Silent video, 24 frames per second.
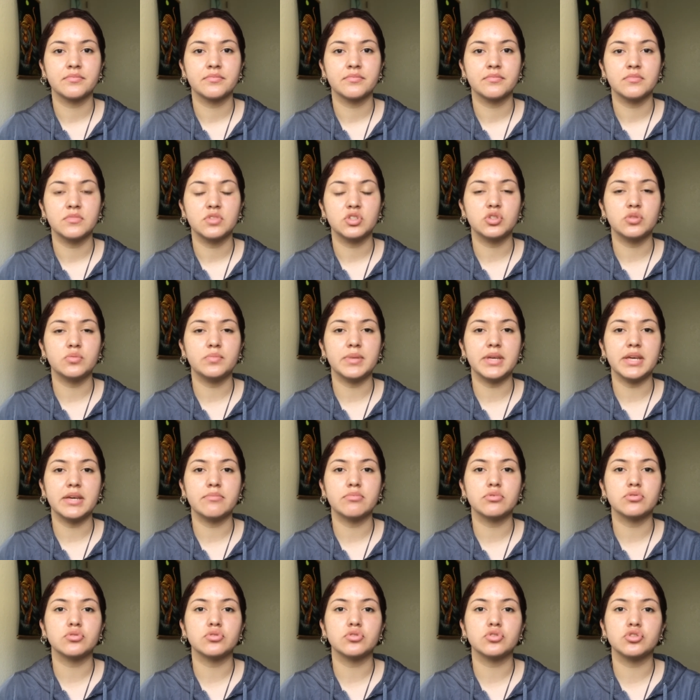to be
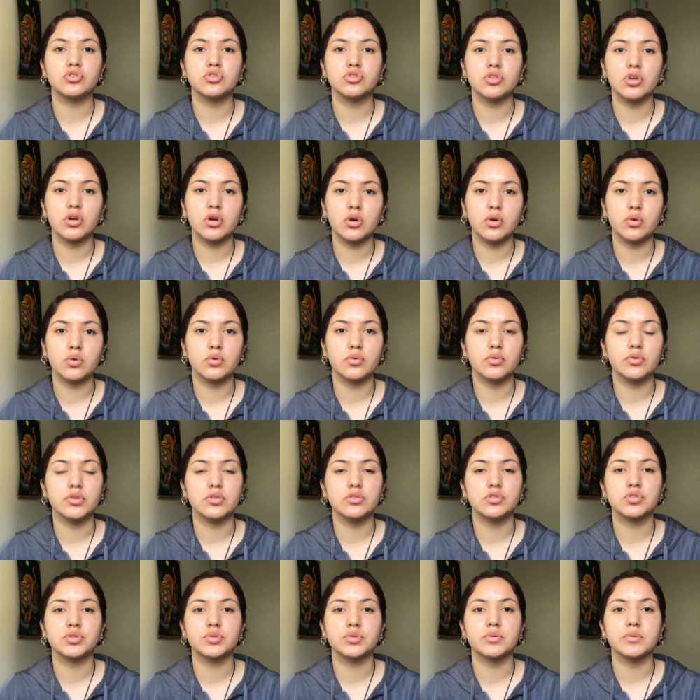able to show who you
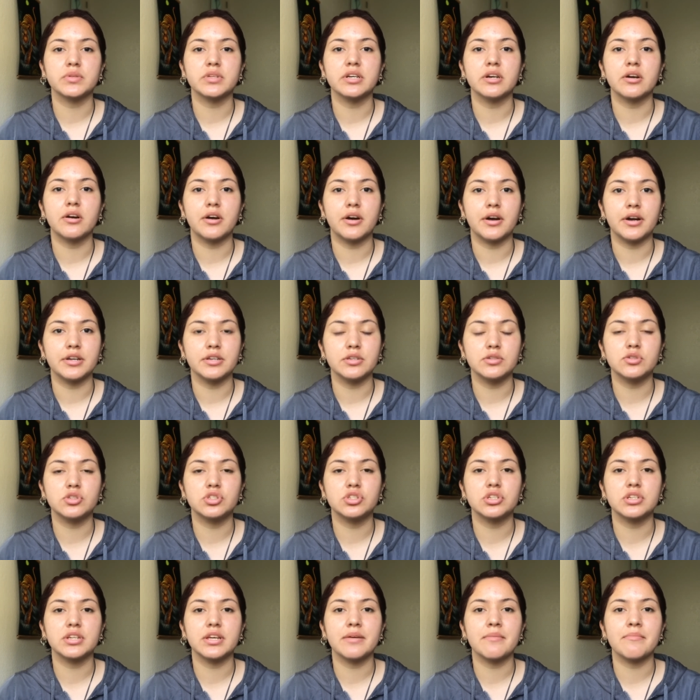truly are. You
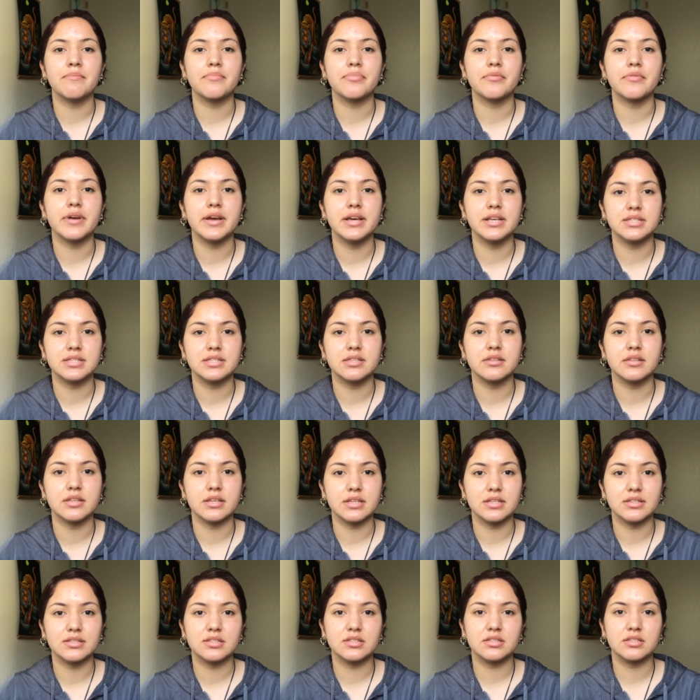should embrace
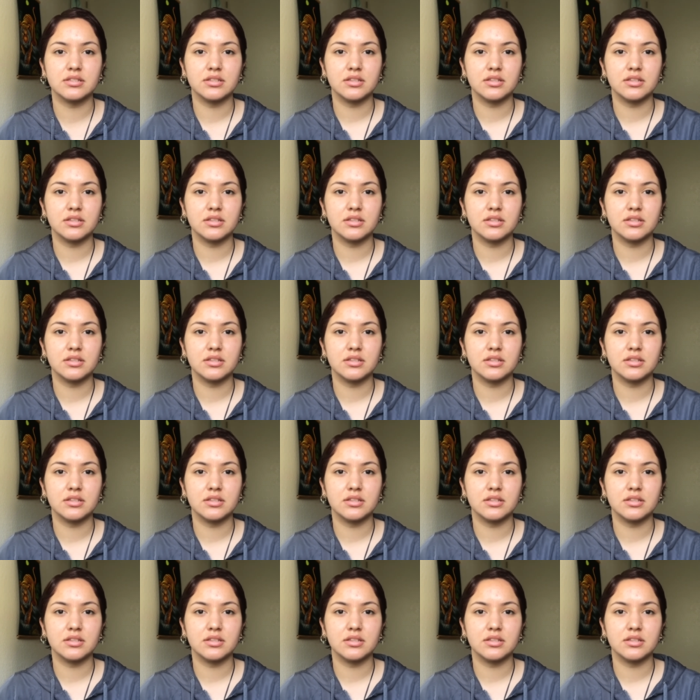this.